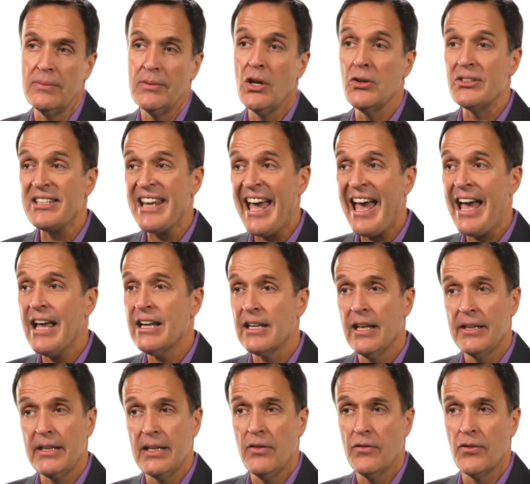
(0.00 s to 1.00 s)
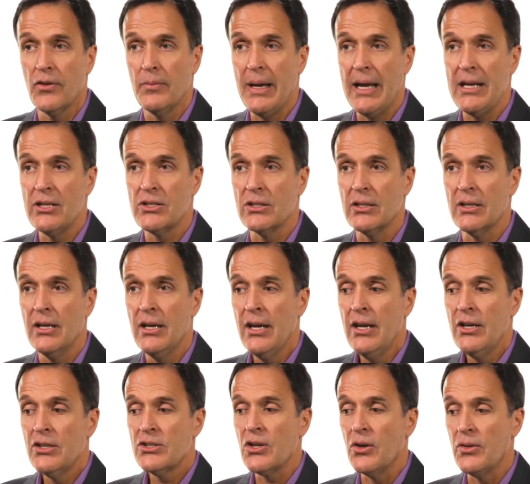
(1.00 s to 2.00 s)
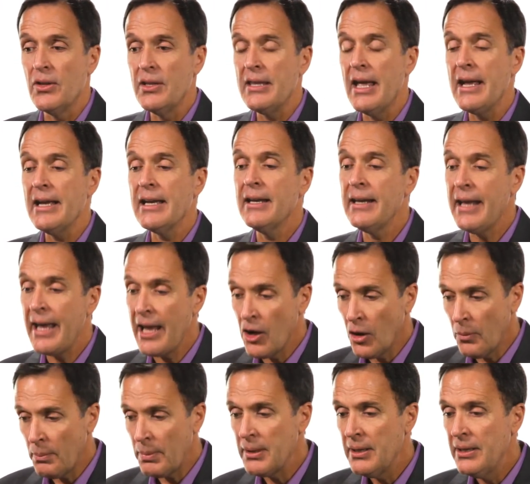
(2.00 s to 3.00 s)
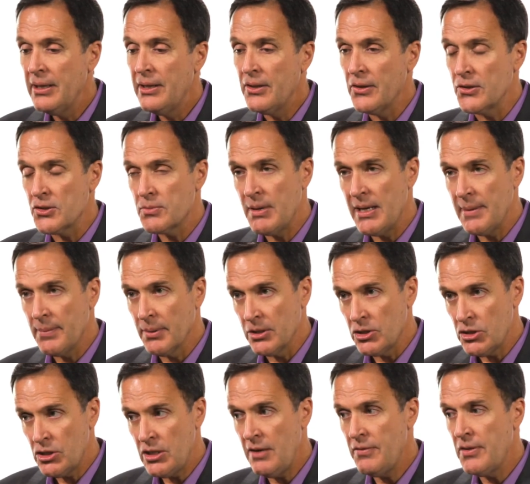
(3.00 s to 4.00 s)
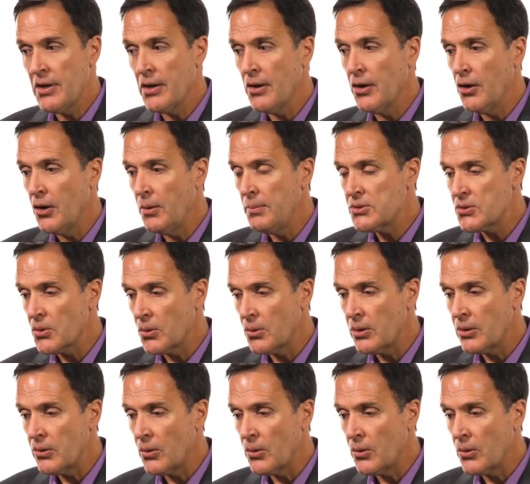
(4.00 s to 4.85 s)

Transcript: you know, to act on the information so that they can help those people achieve their hopes or,